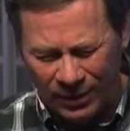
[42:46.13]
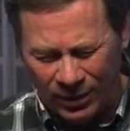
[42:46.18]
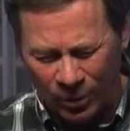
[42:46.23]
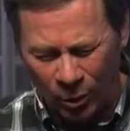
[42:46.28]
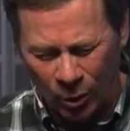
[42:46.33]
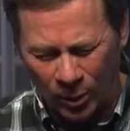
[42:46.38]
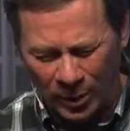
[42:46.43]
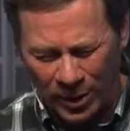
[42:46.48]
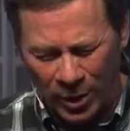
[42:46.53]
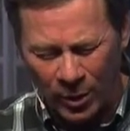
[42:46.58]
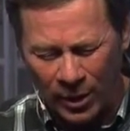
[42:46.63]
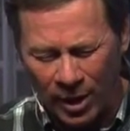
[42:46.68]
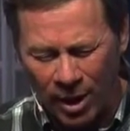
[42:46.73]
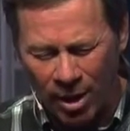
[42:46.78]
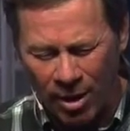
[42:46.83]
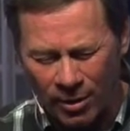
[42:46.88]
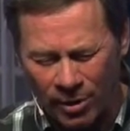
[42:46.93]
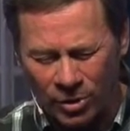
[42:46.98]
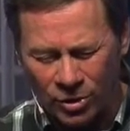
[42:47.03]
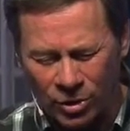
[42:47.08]
Lord, we know it
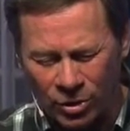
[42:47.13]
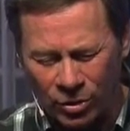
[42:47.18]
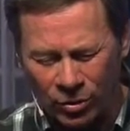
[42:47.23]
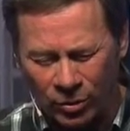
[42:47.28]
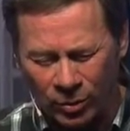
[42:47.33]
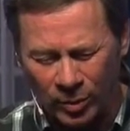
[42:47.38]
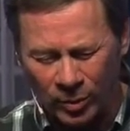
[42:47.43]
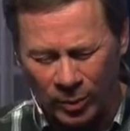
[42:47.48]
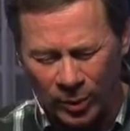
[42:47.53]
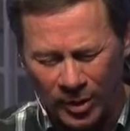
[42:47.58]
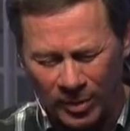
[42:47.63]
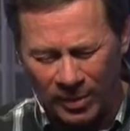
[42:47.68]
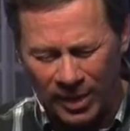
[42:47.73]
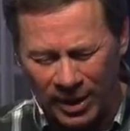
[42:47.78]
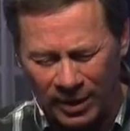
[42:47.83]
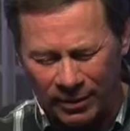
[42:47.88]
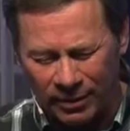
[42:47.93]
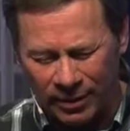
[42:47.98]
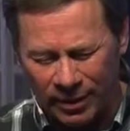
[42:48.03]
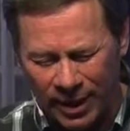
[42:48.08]
honors you when we
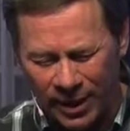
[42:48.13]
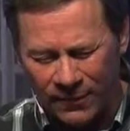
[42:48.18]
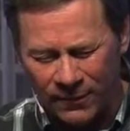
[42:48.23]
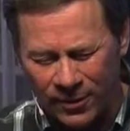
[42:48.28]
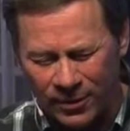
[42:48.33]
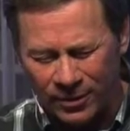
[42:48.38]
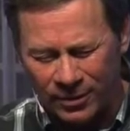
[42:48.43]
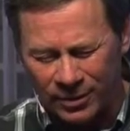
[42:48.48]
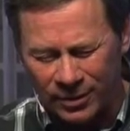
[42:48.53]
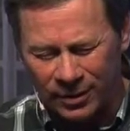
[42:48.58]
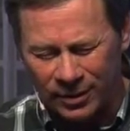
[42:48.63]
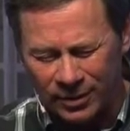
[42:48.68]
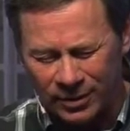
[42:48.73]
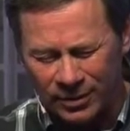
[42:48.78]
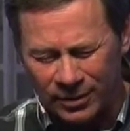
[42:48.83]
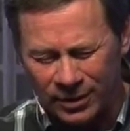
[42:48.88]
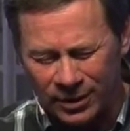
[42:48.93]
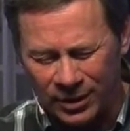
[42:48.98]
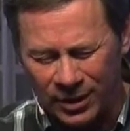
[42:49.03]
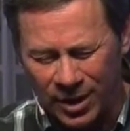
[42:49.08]
make the effort to,
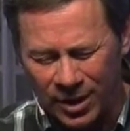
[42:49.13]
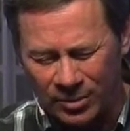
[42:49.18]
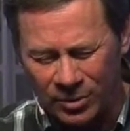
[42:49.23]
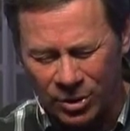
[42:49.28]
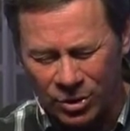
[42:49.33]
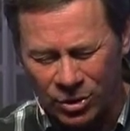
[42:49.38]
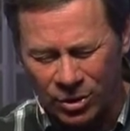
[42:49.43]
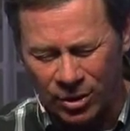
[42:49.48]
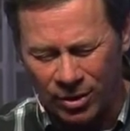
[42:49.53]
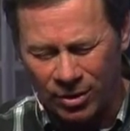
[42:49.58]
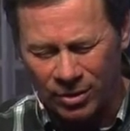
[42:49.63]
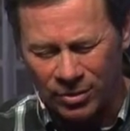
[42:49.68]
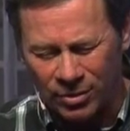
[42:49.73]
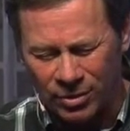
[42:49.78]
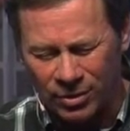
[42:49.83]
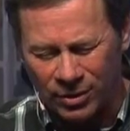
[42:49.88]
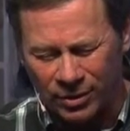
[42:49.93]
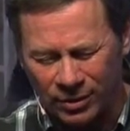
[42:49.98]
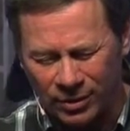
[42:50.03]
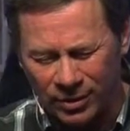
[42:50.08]
to come to
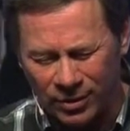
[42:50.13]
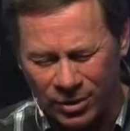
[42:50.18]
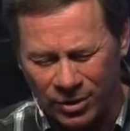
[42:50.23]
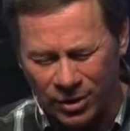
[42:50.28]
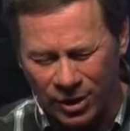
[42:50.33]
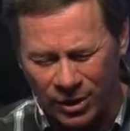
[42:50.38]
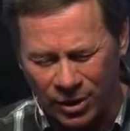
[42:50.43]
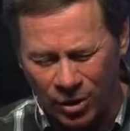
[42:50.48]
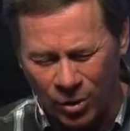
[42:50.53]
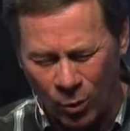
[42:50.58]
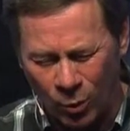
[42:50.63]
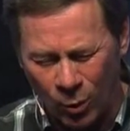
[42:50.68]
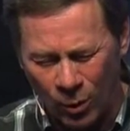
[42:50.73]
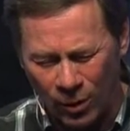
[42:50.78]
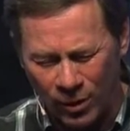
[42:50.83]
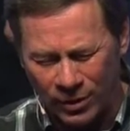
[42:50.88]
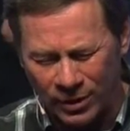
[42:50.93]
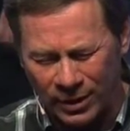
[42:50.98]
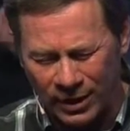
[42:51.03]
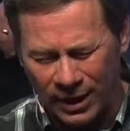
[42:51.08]
church and to study your
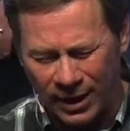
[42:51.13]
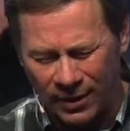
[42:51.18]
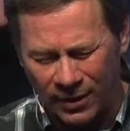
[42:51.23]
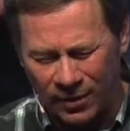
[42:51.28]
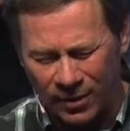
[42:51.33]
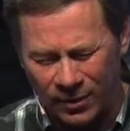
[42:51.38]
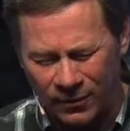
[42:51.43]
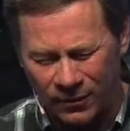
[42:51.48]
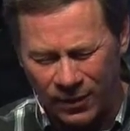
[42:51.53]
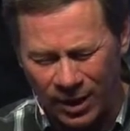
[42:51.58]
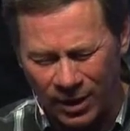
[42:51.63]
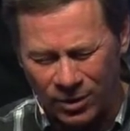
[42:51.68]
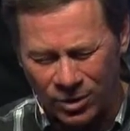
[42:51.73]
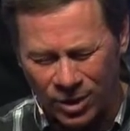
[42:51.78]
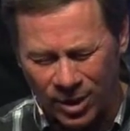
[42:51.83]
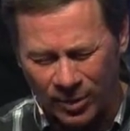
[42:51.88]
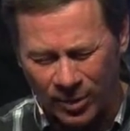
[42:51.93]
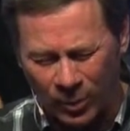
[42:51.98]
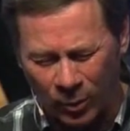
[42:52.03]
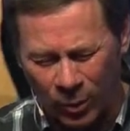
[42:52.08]
word together and
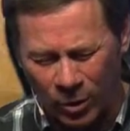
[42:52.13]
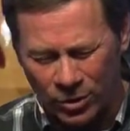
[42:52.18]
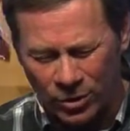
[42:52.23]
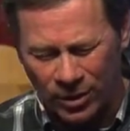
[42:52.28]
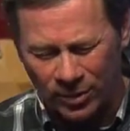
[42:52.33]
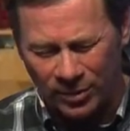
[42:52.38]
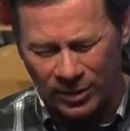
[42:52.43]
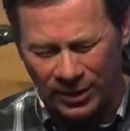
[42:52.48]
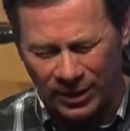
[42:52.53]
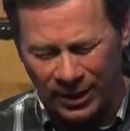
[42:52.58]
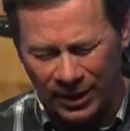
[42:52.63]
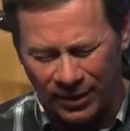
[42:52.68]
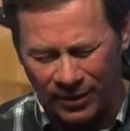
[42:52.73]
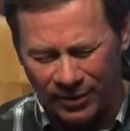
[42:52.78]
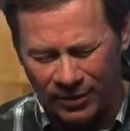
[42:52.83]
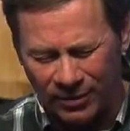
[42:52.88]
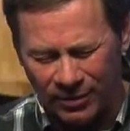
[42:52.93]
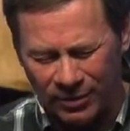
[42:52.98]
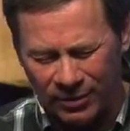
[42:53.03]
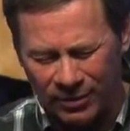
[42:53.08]
fellowship and worship
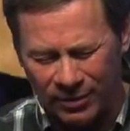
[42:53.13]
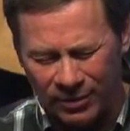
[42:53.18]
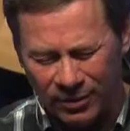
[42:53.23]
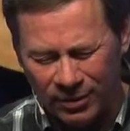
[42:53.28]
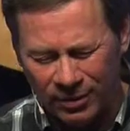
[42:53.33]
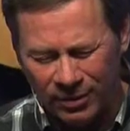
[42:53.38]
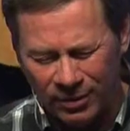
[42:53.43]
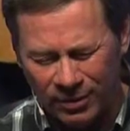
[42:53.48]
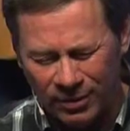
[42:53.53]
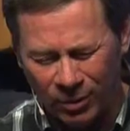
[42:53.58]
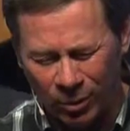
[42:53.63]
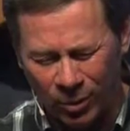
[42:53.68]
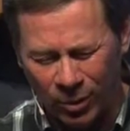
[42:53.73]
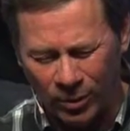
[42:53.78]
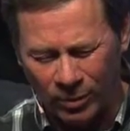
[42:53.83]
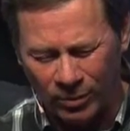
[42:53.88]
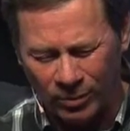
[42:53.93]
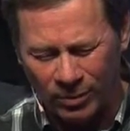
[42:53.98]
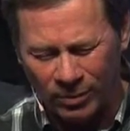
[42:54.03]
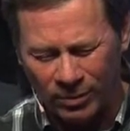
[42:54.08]
together.
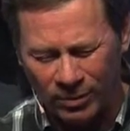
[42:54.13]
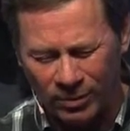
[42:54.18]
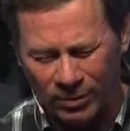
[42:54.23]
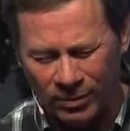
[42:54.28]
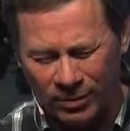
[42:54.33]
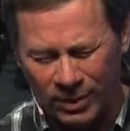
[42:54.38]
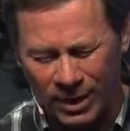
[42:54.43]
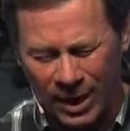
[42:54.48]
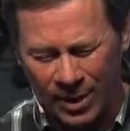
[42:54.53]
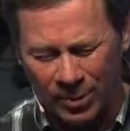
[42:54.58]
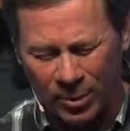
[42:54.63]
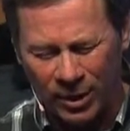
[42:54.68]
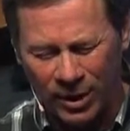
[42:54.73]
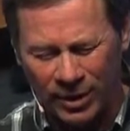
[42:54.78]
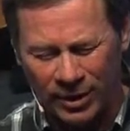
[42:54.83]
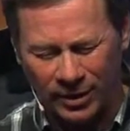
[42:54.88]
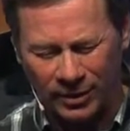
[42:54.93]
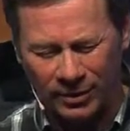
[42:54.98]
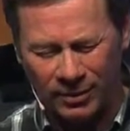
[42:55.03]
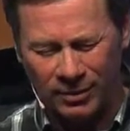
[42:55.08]
Lord, I
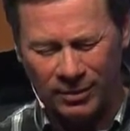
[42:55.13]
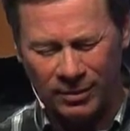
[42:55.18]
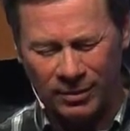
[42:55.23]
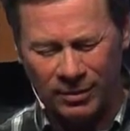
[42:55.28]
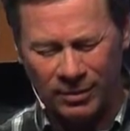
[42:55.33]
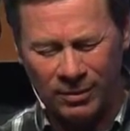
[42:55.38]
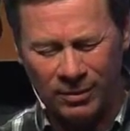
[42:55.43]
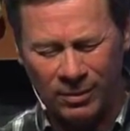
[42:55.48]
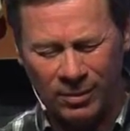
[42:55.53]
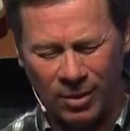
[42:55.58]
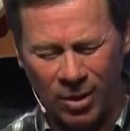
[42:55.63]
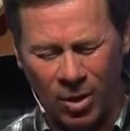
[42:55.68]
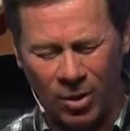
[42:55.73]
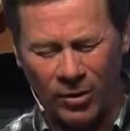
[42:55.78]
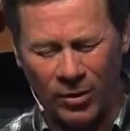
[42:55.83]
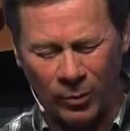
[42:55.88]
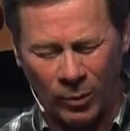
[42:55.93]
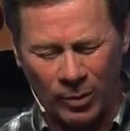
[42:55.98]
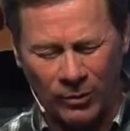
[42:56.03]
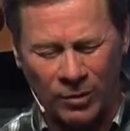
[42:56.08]
pray that
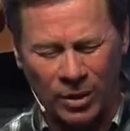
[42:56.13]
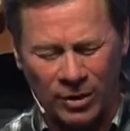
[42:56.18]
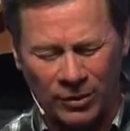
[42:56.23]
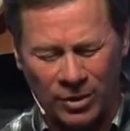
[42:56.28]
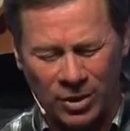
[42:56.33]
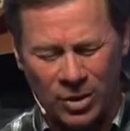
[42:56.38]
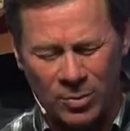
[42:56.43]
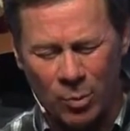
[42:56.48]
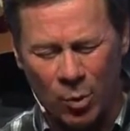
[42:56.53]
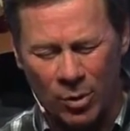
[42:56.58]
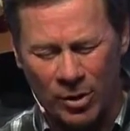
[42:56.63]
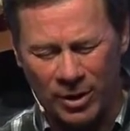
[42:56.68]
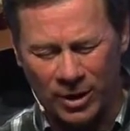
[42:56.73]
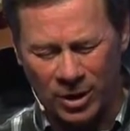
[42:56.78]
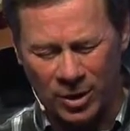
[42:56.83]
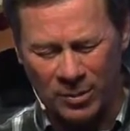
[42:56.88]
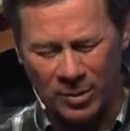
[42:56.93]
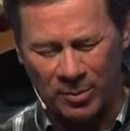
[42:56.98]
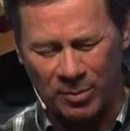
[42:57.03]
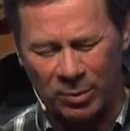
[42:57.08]
all that we've done this morning
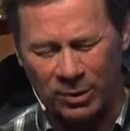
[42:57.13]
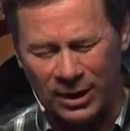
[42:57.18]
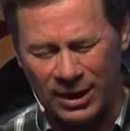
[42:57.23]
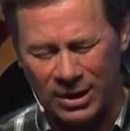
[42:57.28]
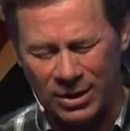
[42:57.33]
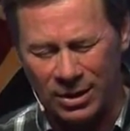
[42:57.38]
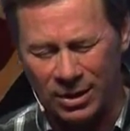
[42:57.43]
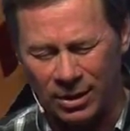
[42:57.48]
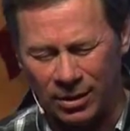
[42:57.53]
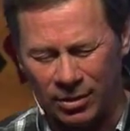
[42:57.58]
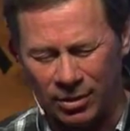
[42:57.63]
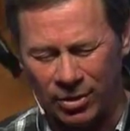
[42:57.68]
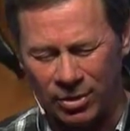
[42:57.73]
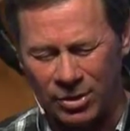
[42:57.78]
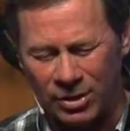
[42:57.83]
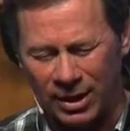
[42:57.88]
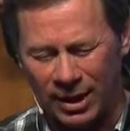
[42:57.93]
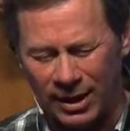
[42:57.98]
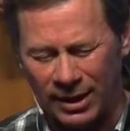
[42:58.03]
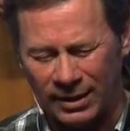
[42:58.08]
has been pleasing in your
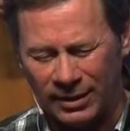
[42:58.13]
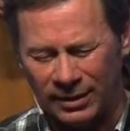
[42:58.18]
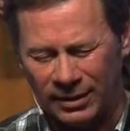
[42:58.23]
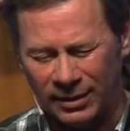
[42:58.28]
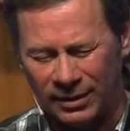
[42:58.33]
sight.